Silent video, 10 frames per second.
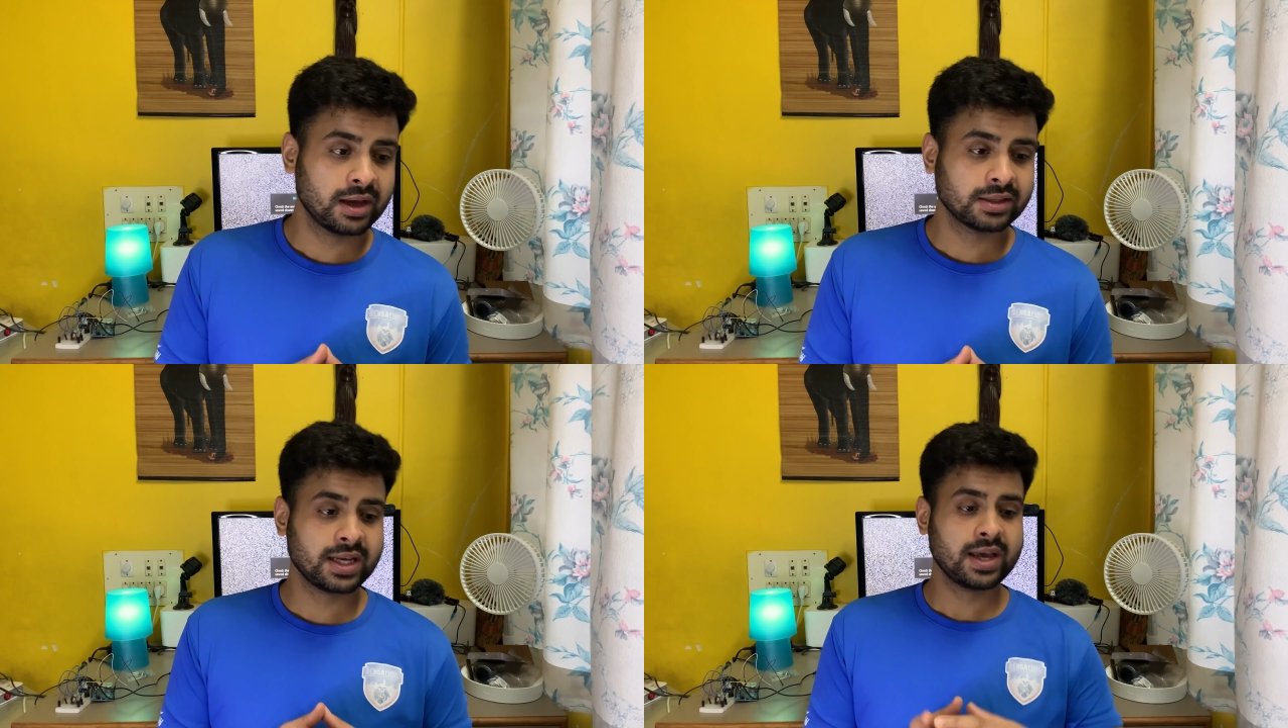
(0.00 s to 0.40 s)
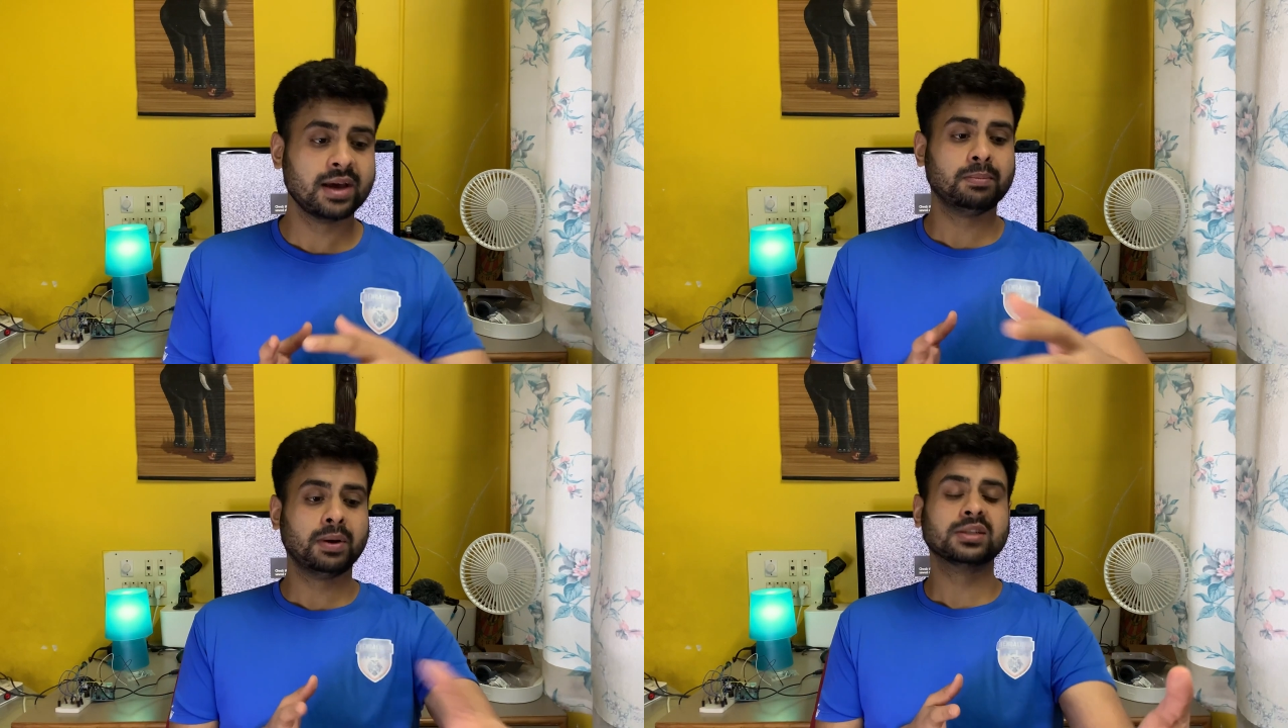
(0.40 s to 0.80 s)
say
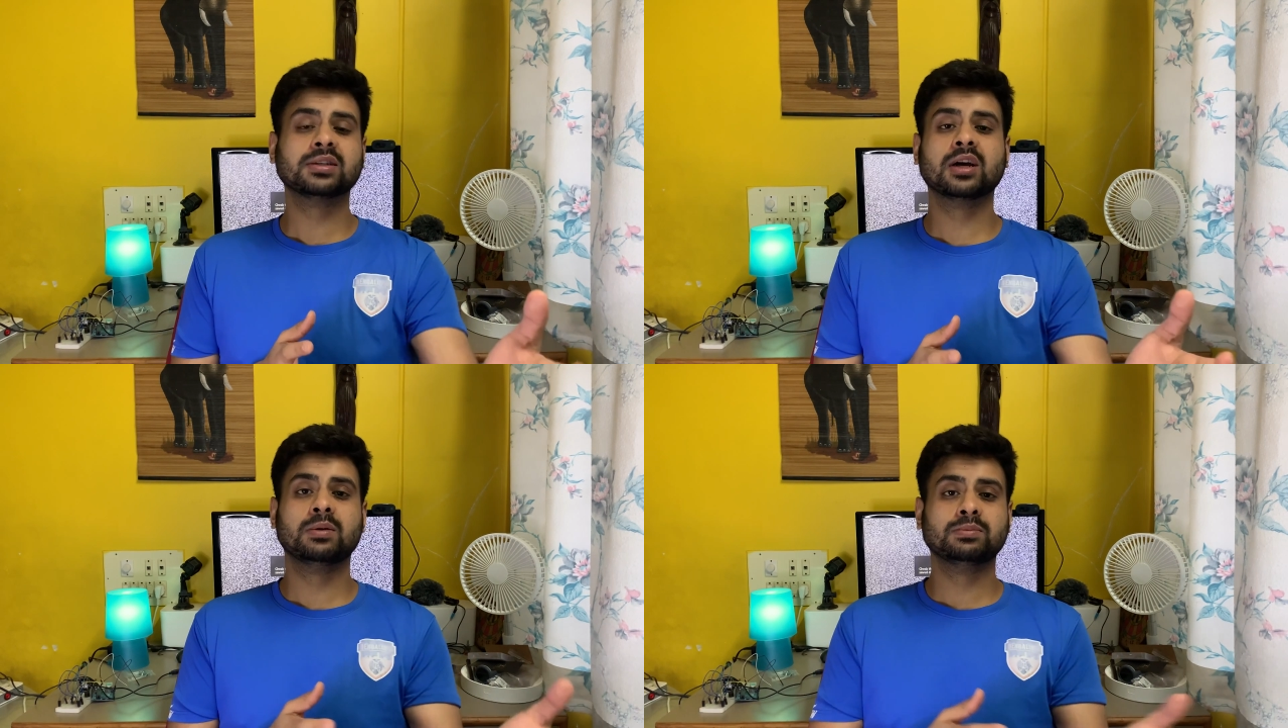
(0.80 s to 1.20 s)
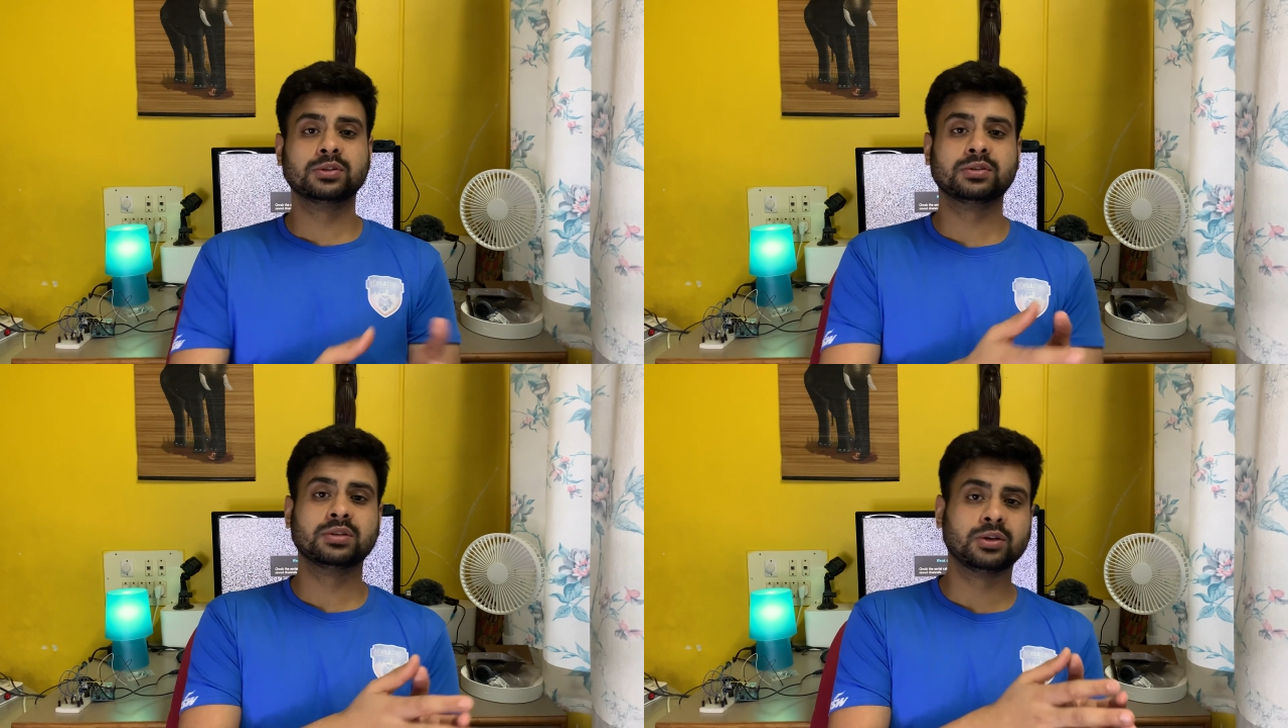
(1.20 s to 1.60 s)
a bus
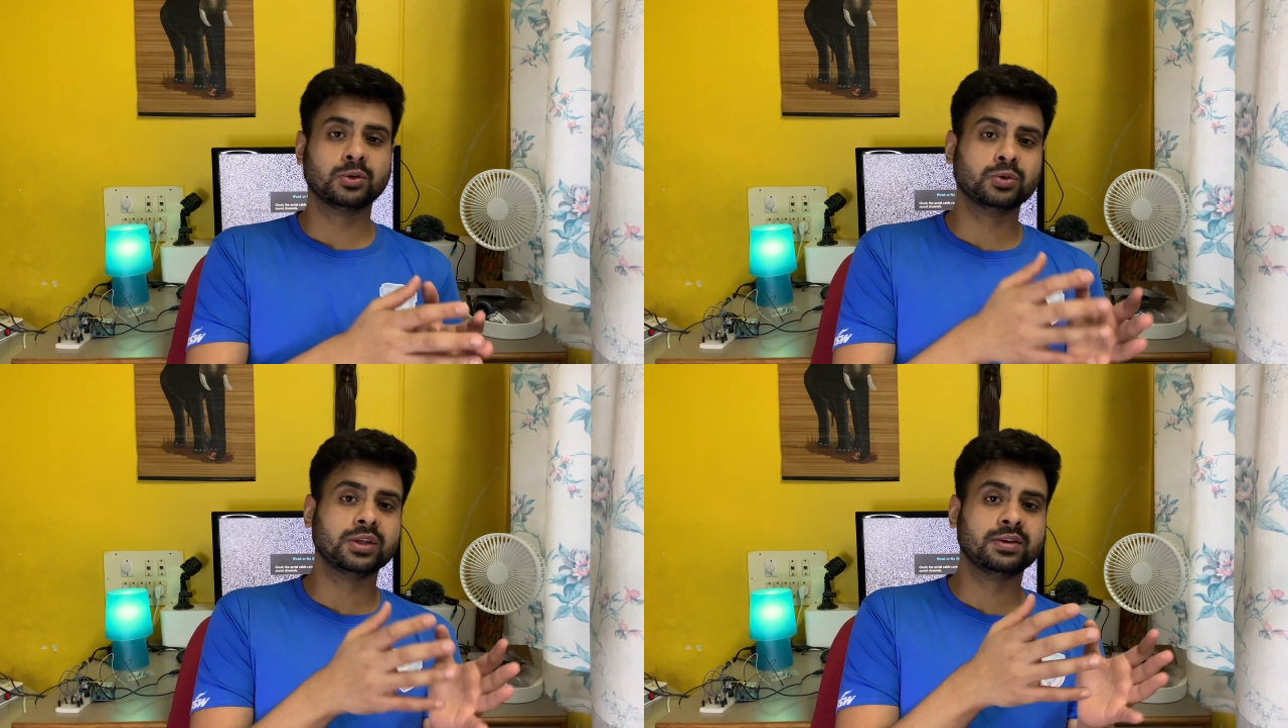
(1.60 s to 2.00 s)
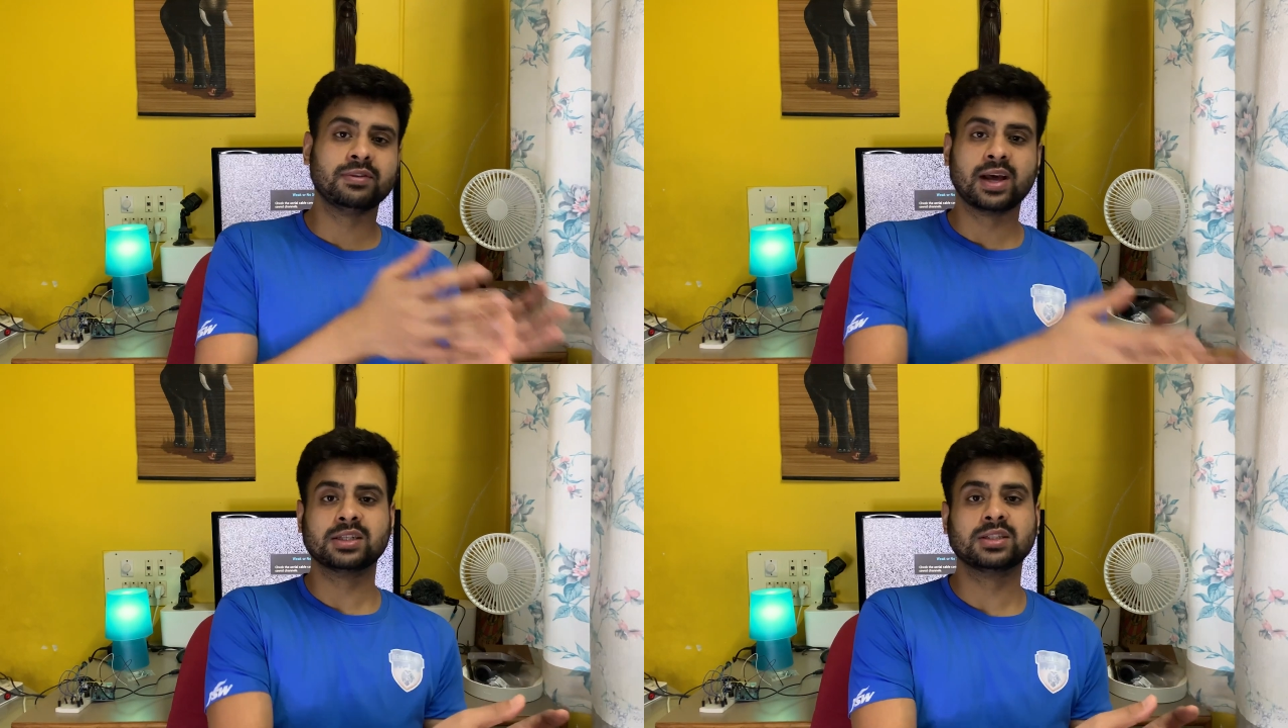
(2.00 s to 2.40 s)
comes to the
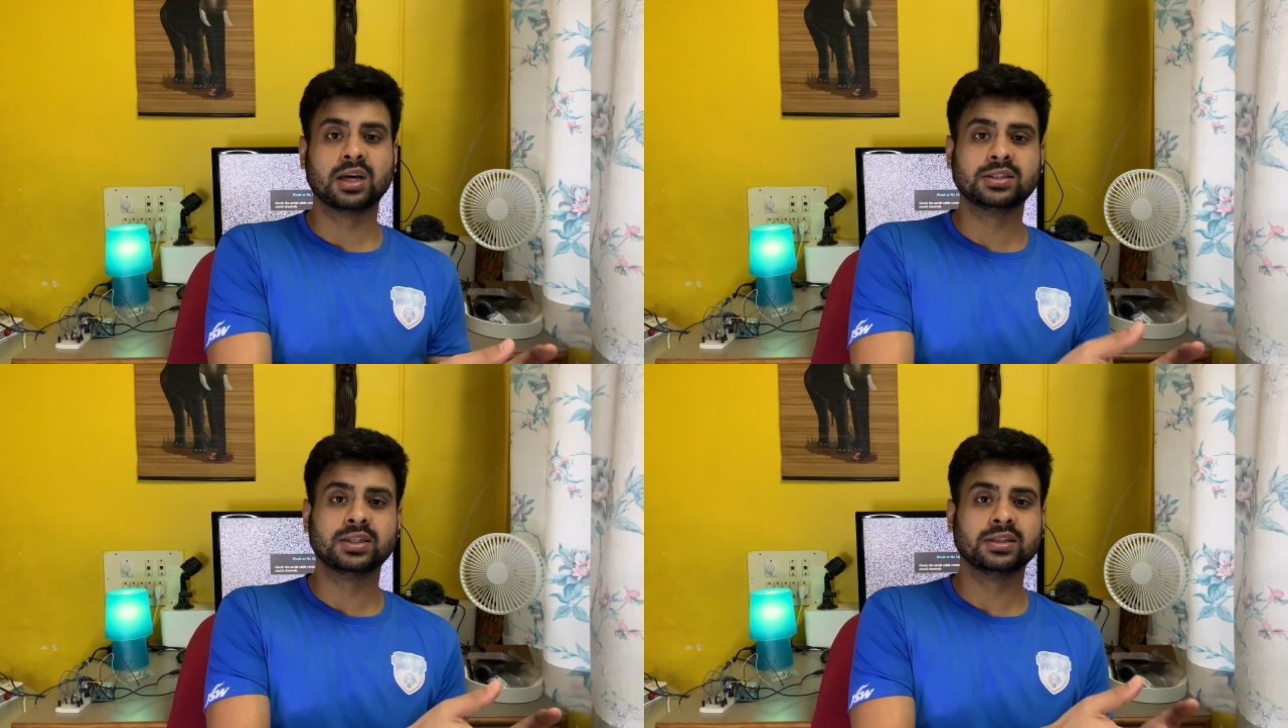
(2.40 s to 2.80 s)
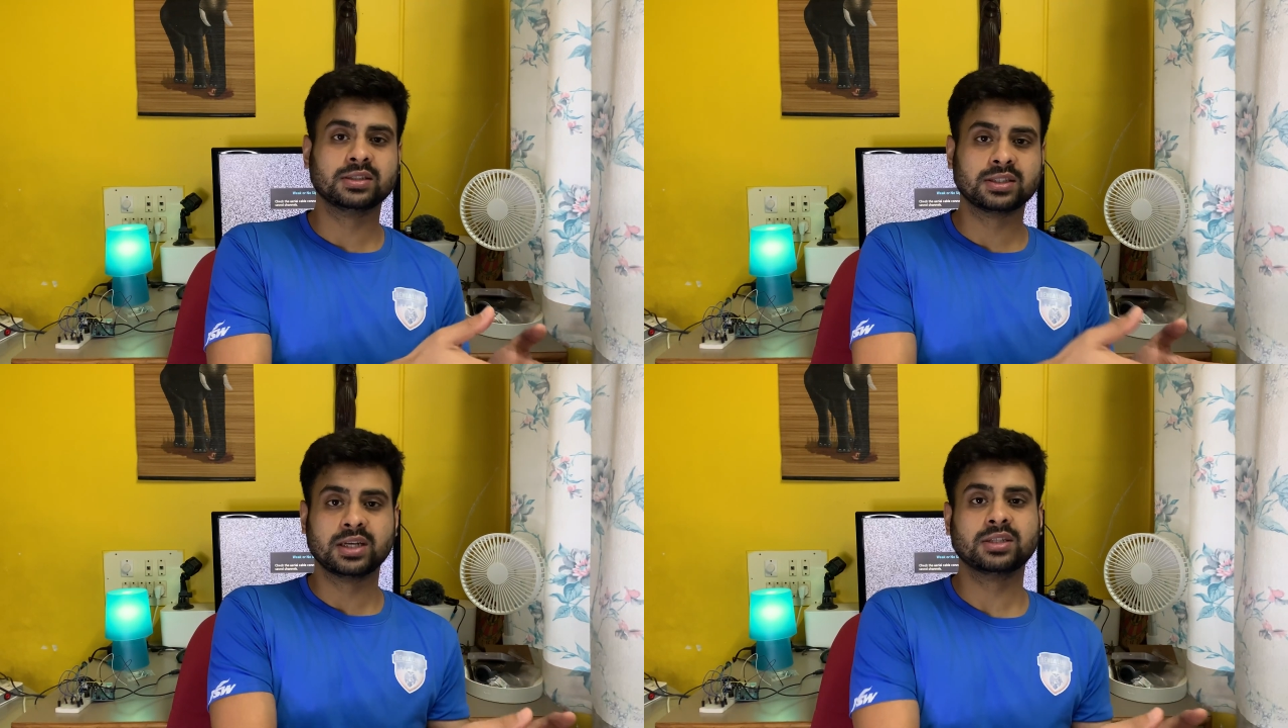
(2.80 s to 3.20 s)
flash charging
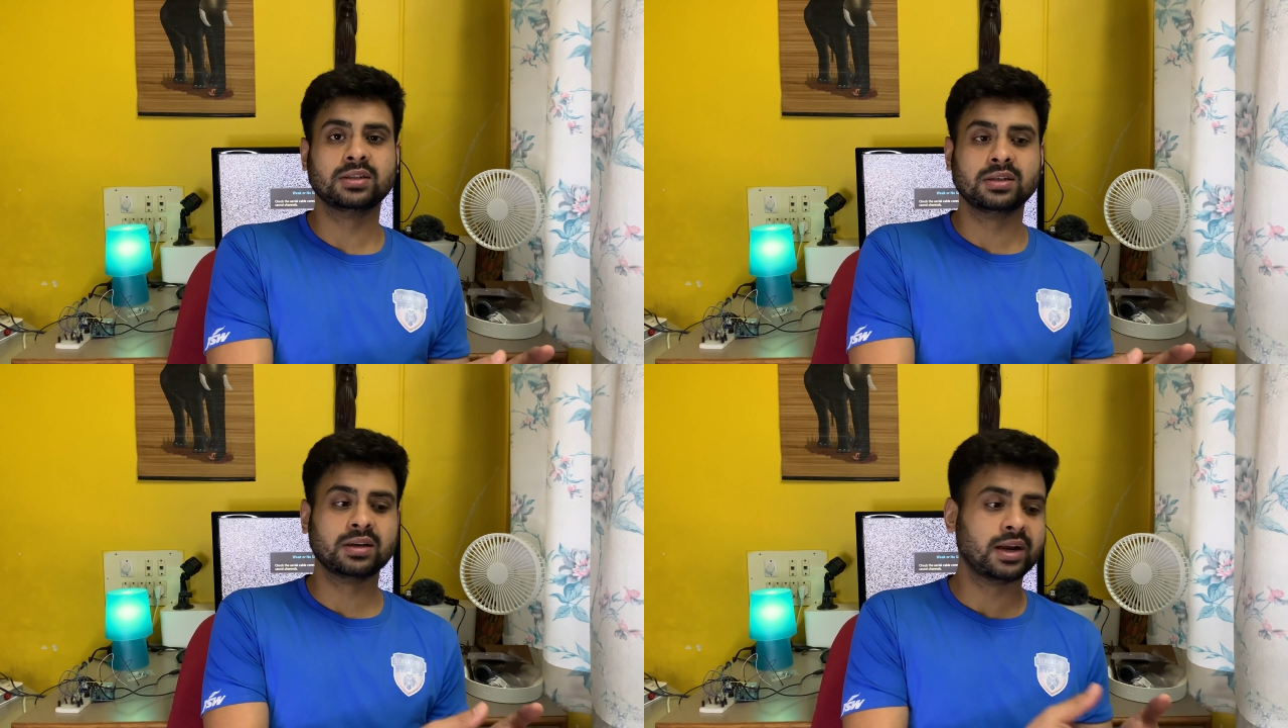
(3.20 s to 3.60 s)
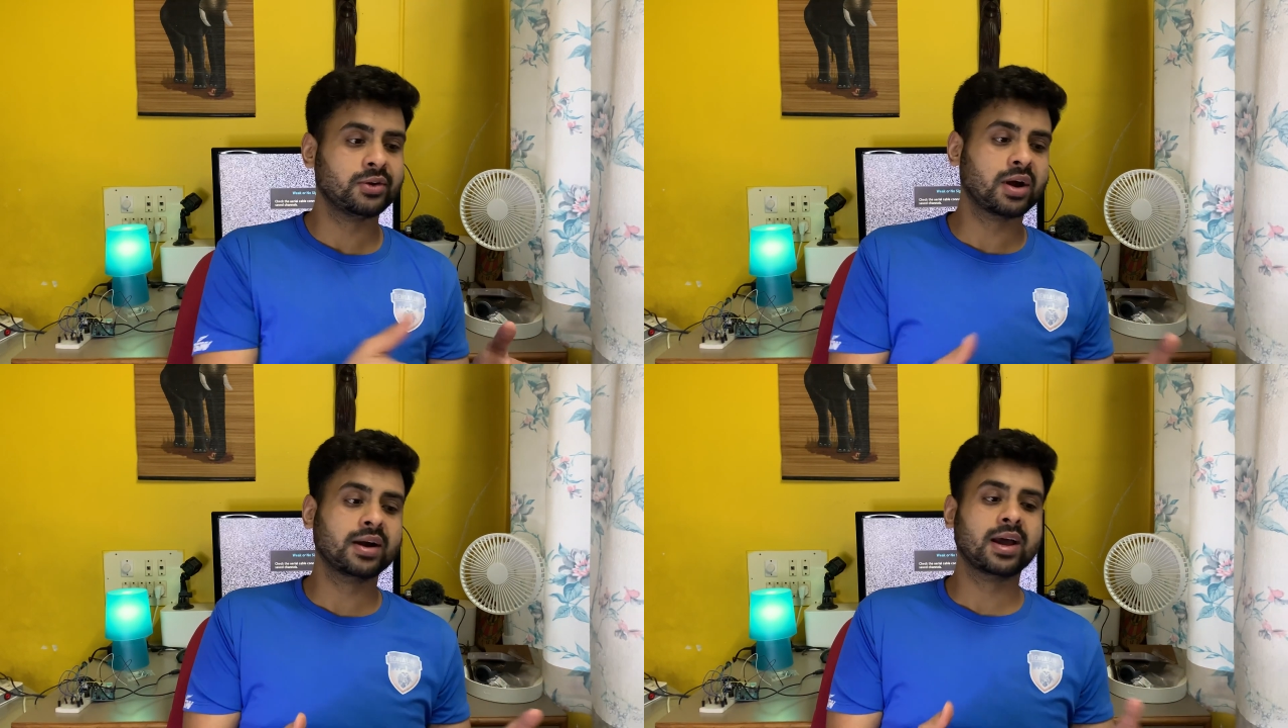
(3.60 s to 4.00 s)
station and
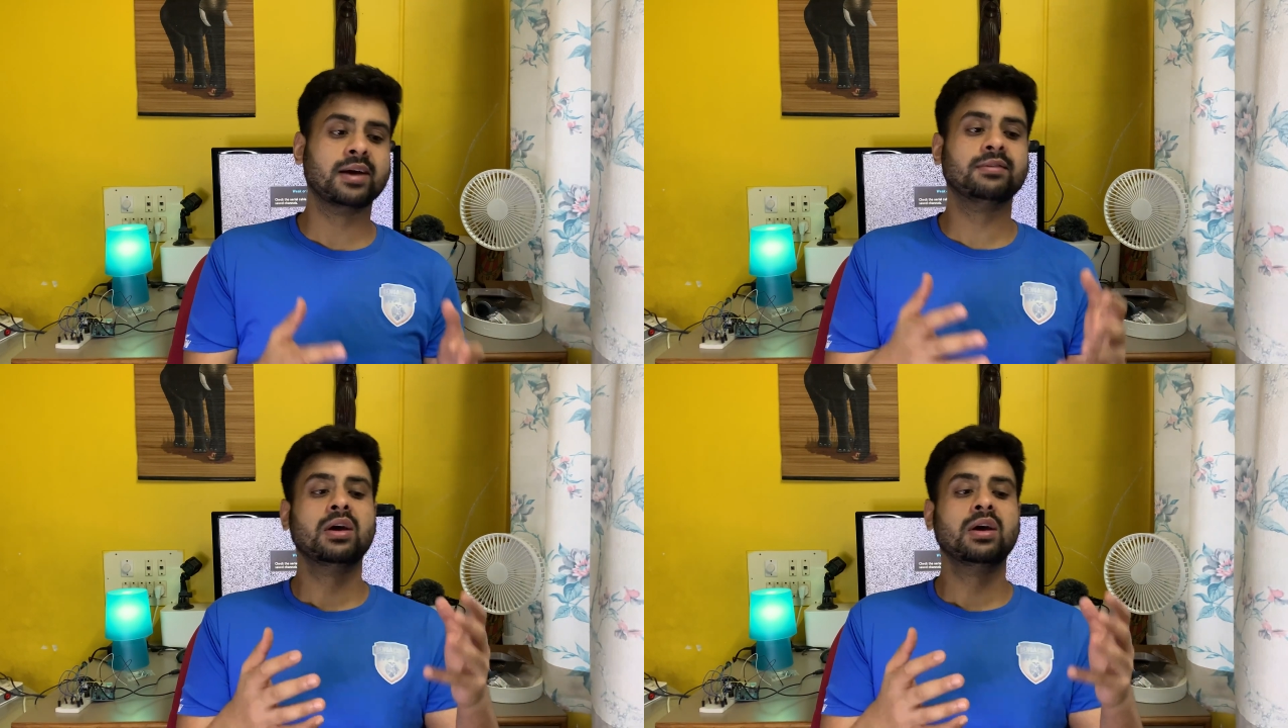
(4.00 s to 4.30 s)
you can't have,